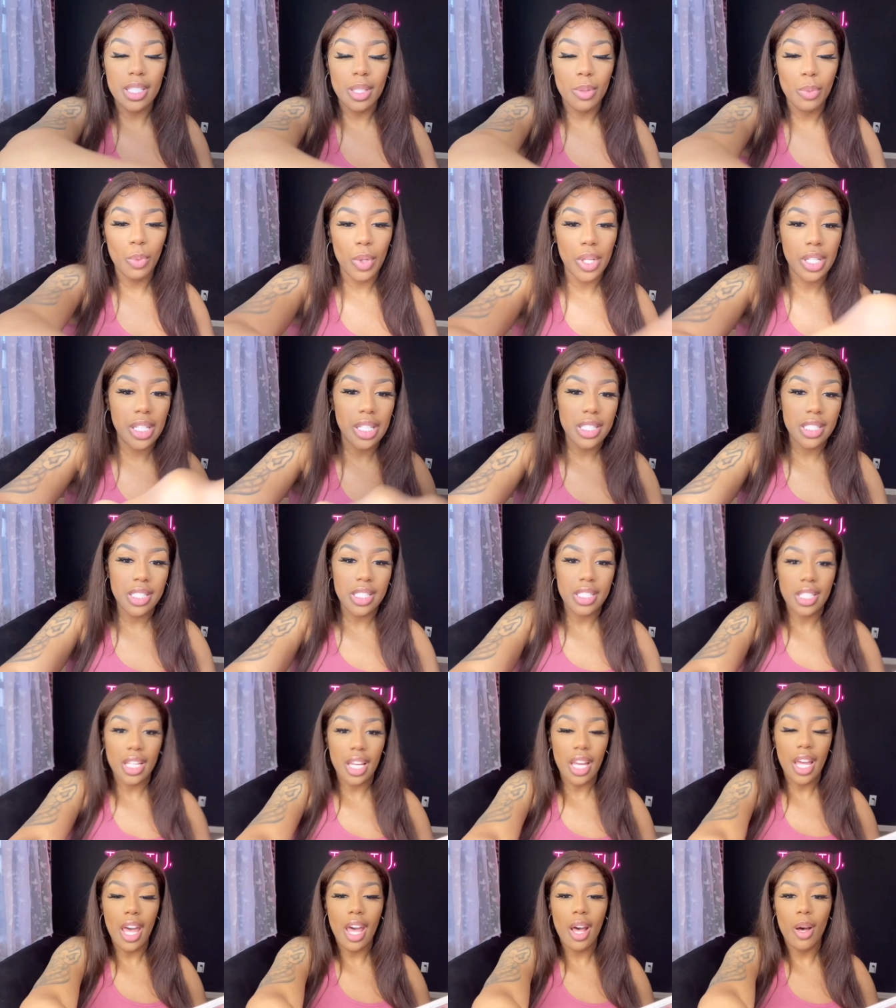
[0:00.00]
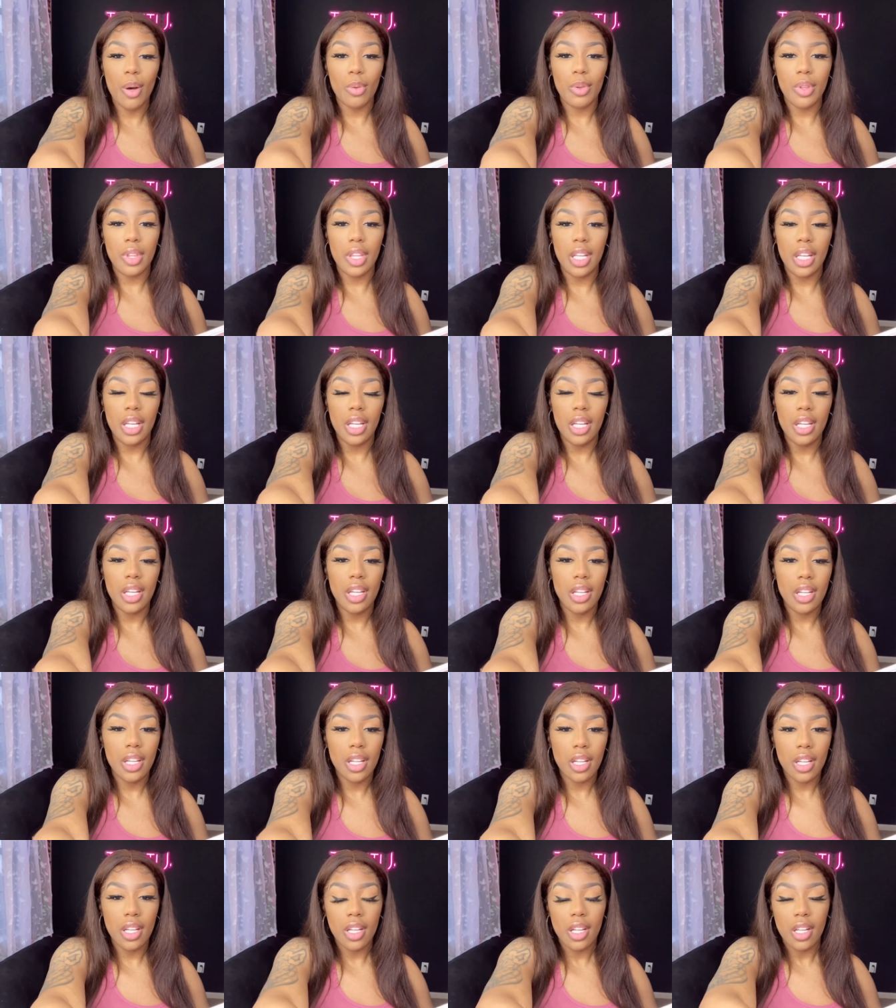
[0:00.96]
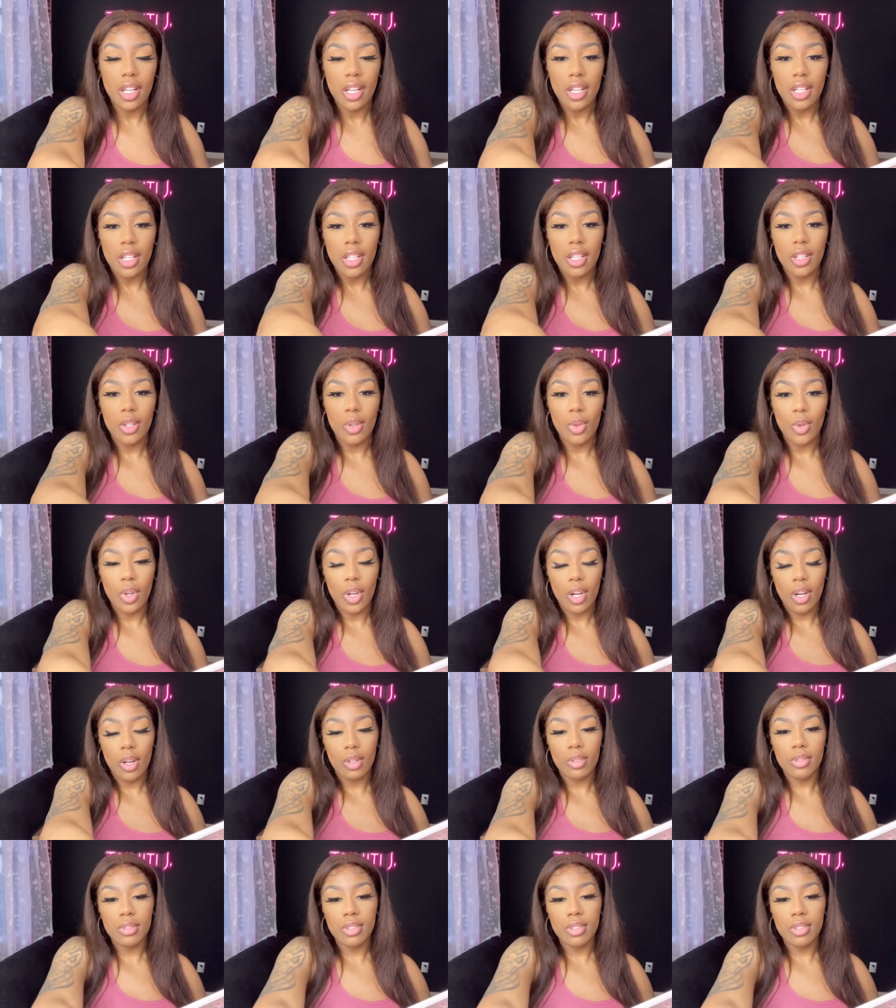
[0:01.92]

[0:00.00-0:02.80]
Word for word: when it's healthy, you know.